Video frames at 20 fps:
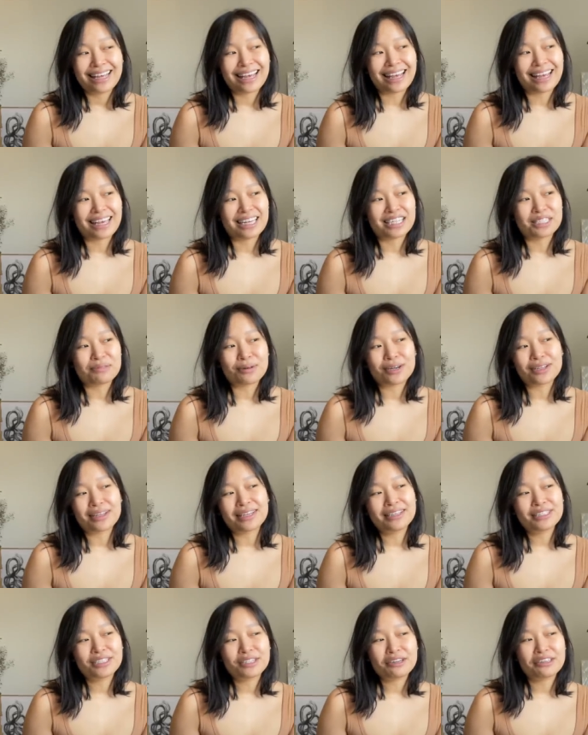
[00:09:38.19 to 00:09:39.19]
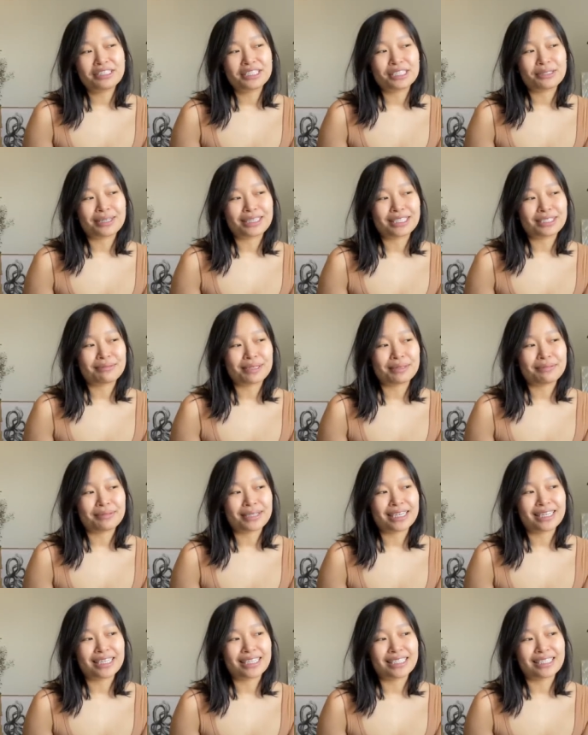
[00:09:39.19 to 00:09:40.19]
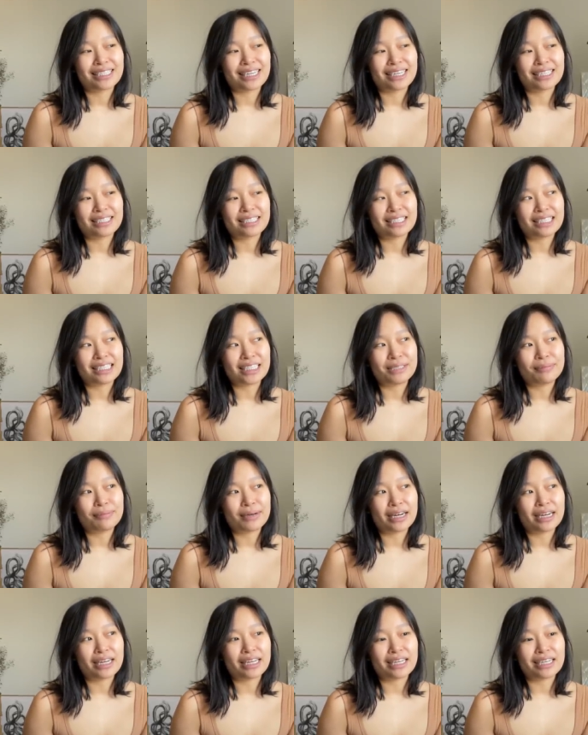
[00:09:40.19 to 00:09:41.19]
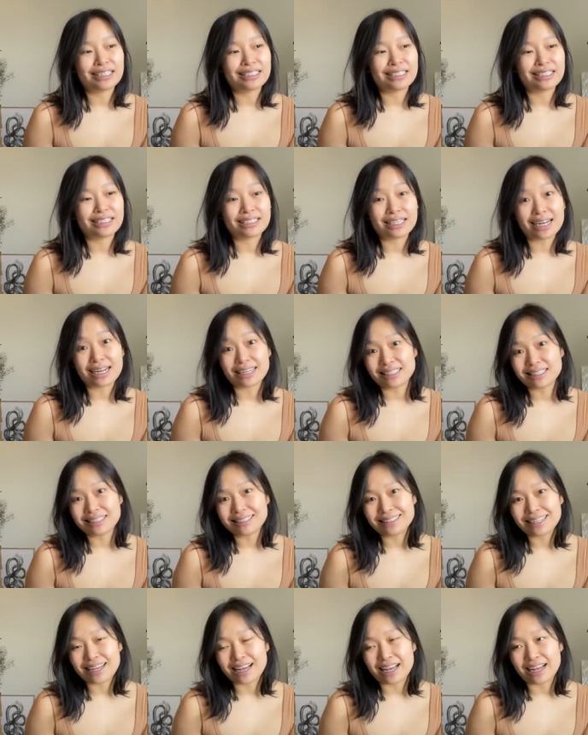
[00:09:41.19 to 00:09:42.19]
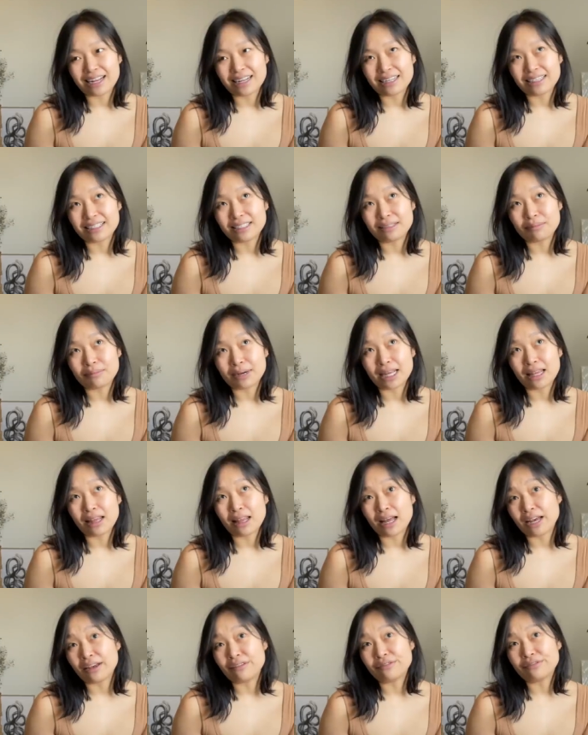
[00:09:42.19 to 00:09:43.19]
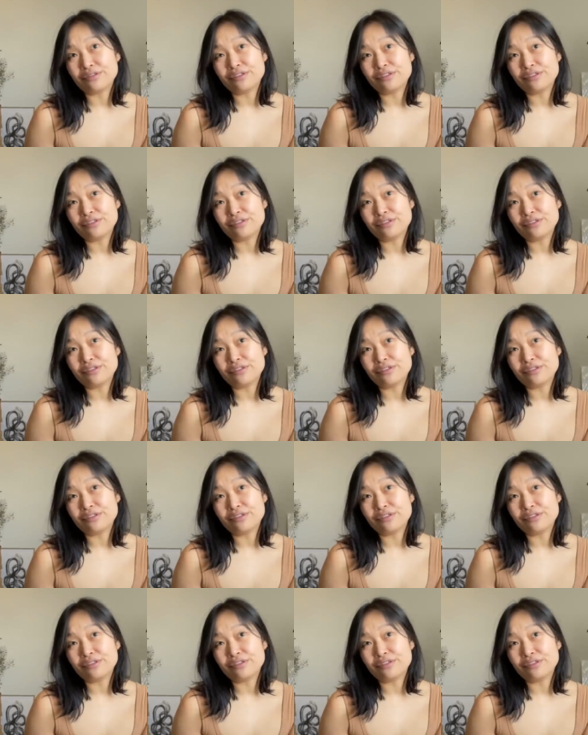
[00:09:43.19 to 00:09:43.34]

And birthdays are always weird to me because I see my success and my life